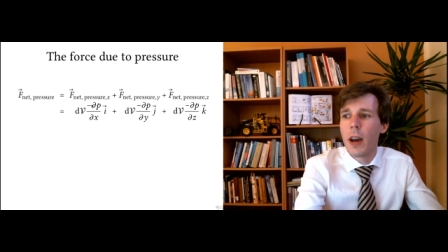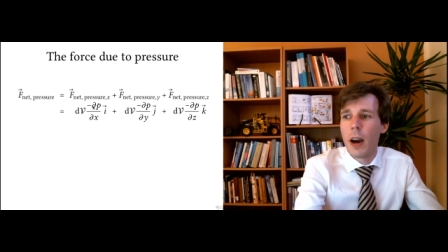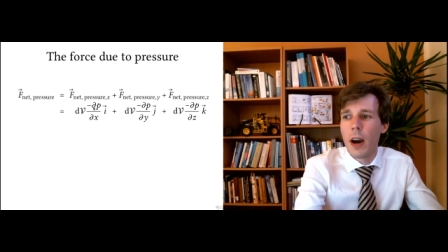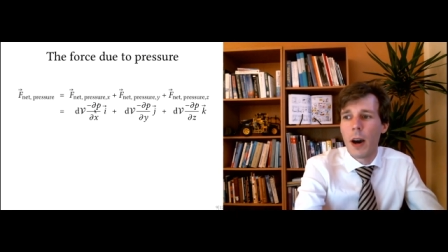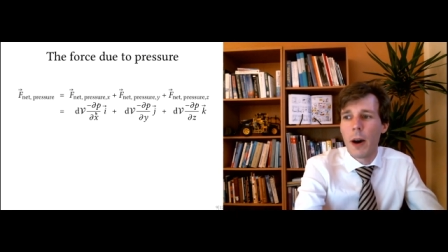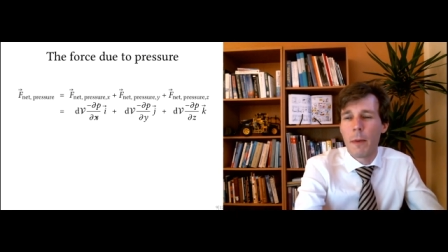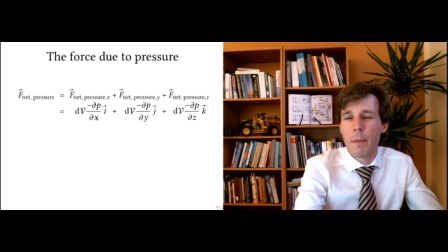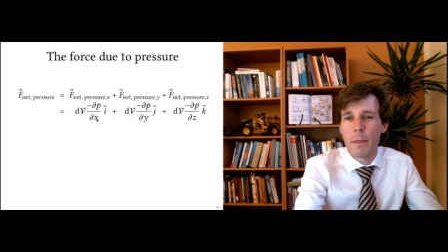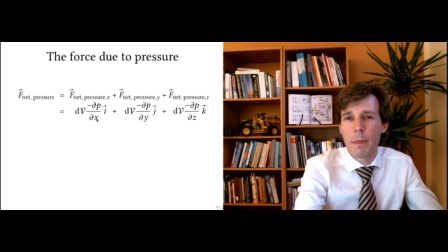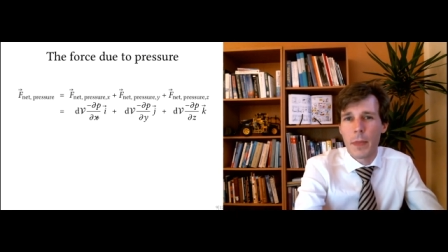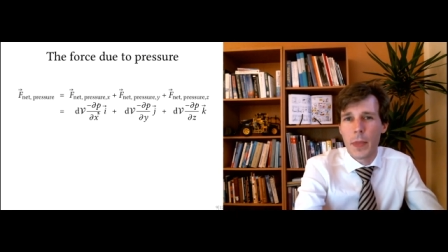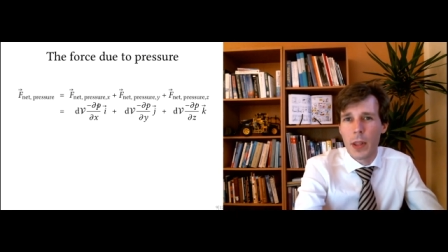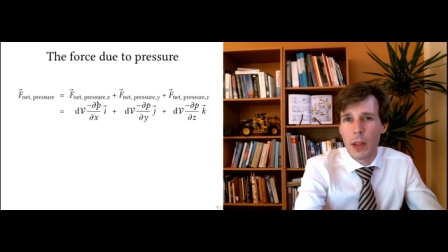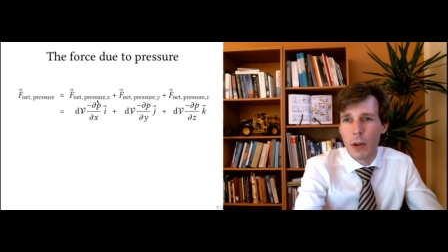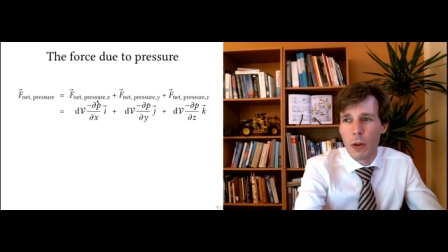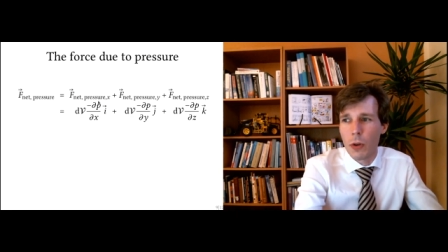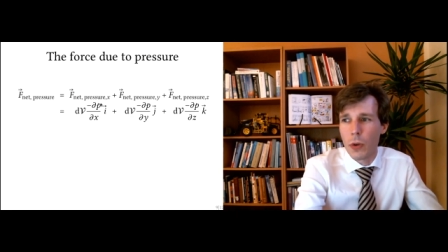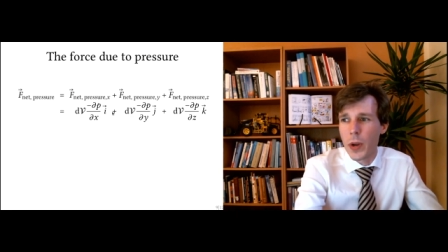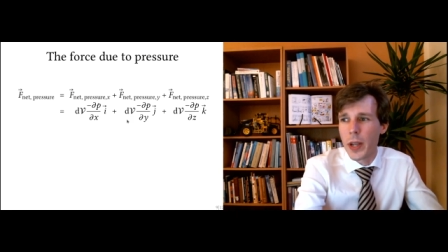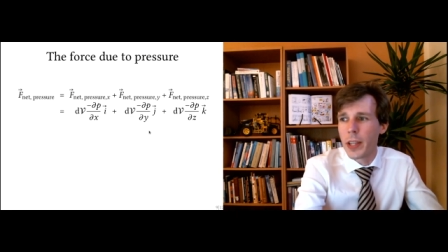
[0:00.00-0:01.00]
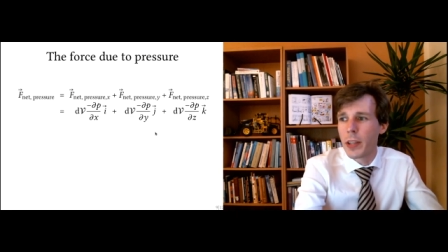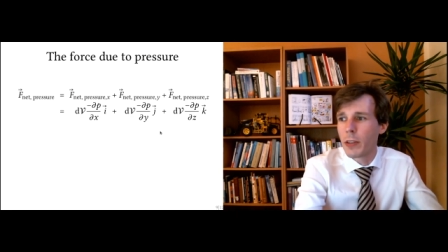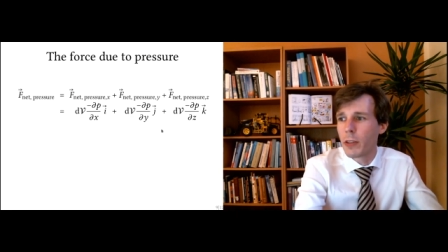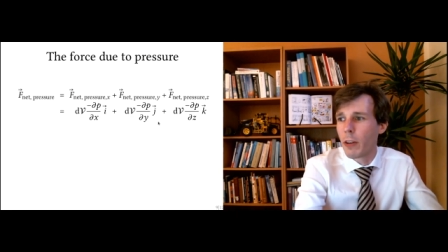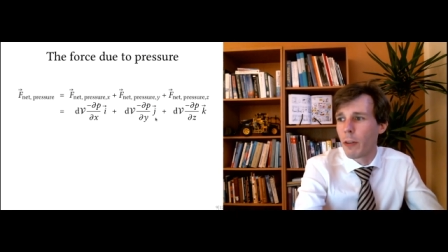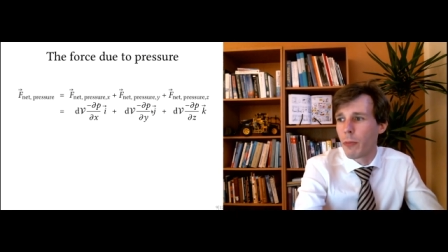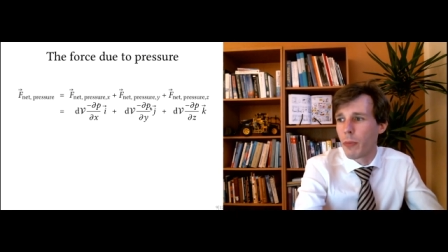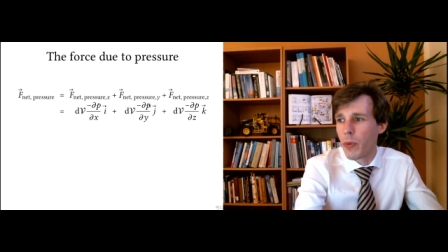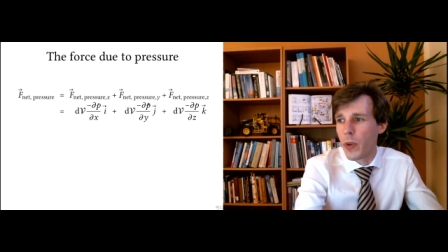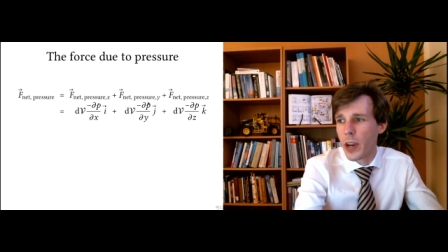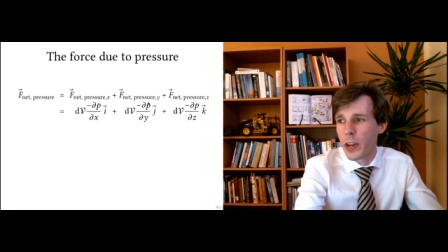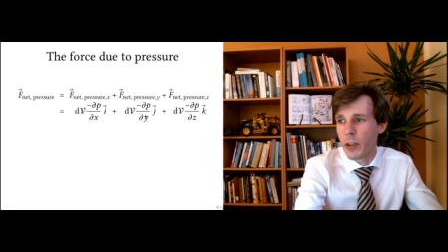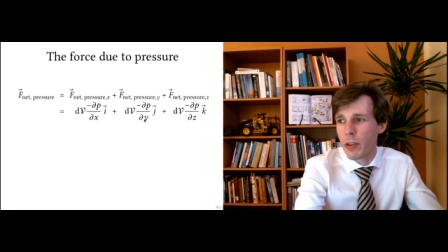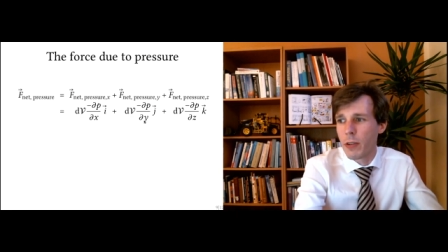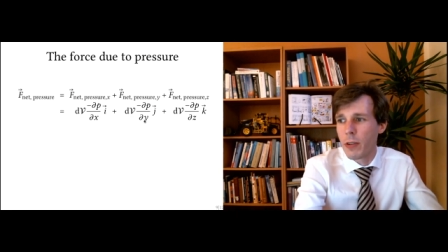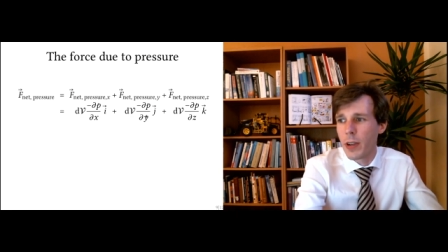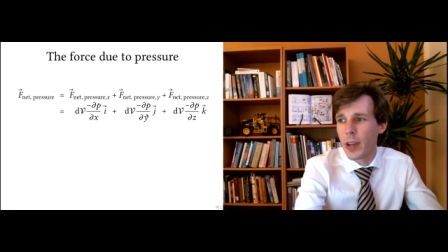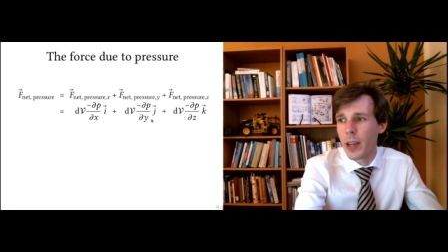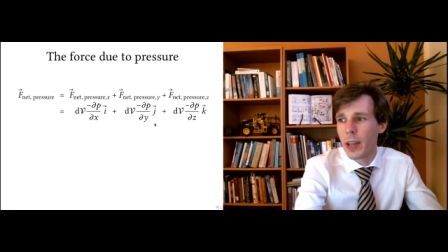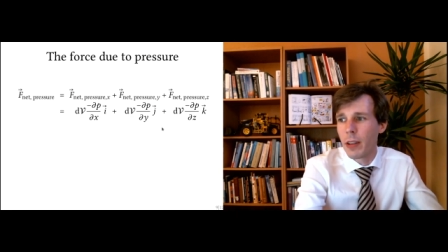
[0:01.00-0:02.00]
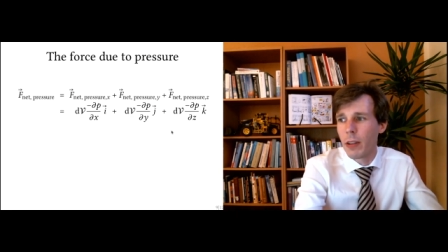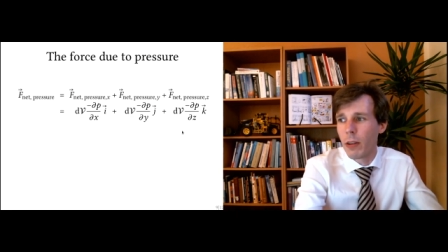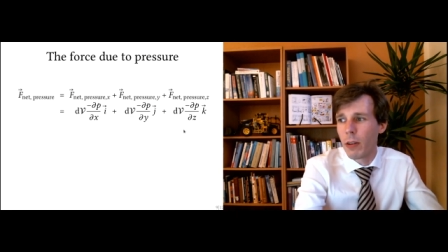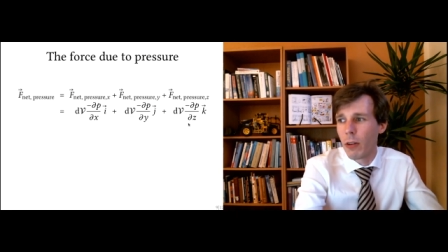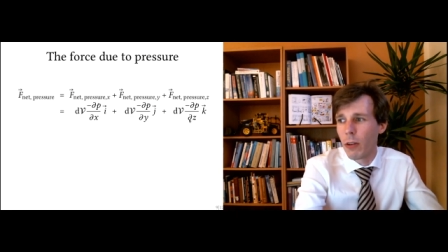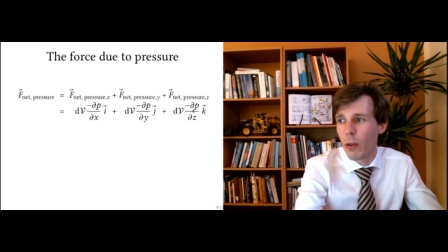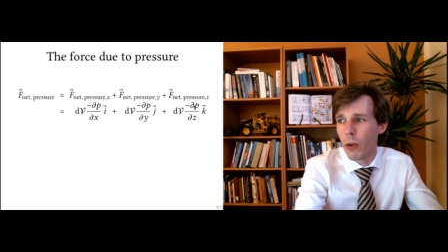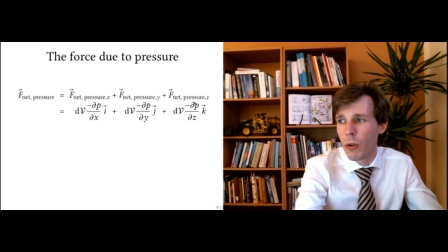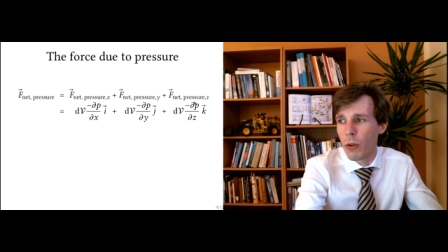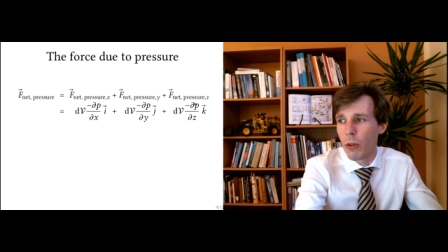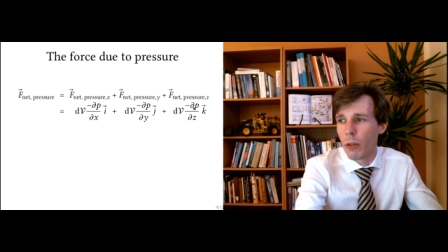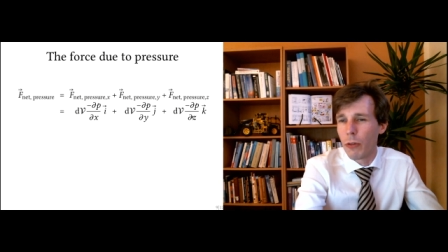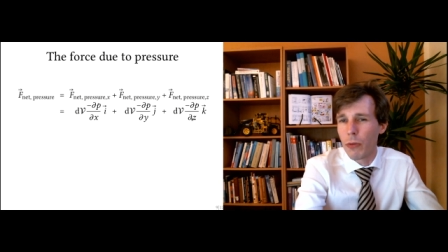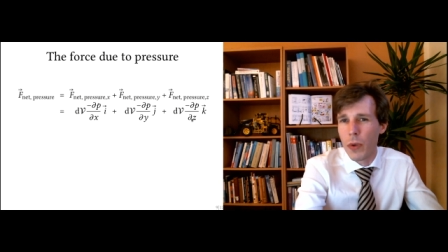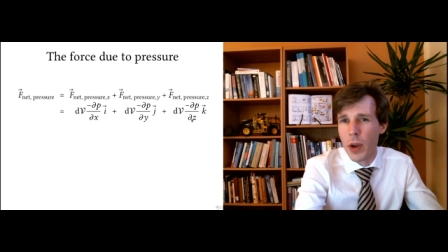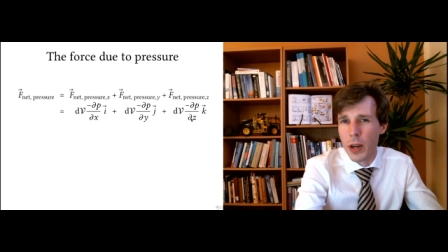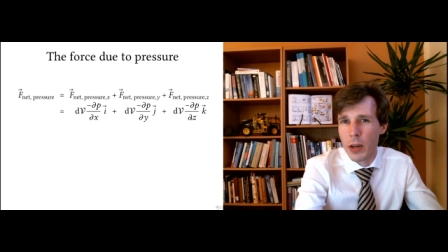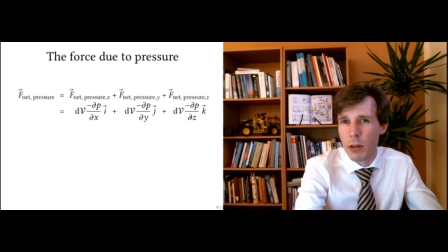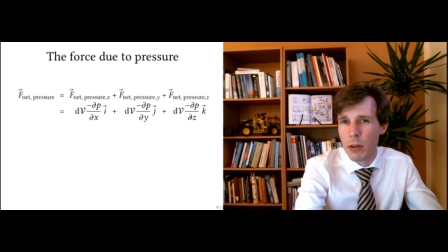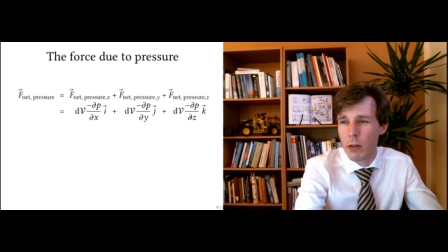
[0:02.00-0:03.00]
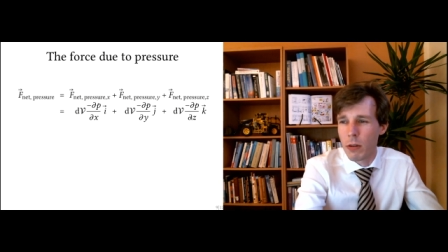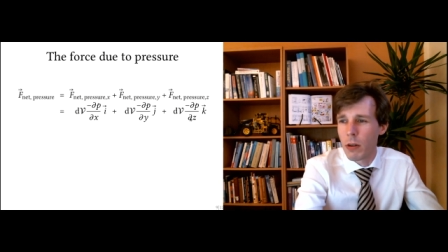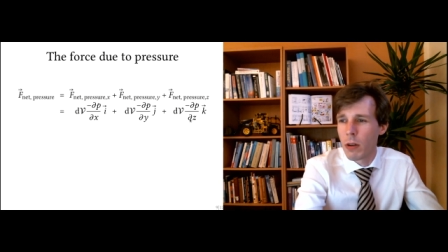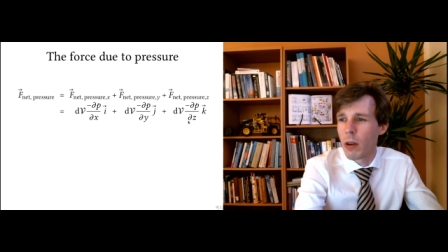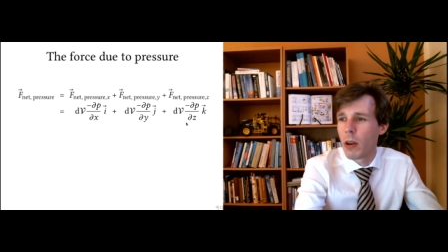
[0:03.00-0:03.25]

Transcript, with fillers: um, the gradient of pressure in the local direction.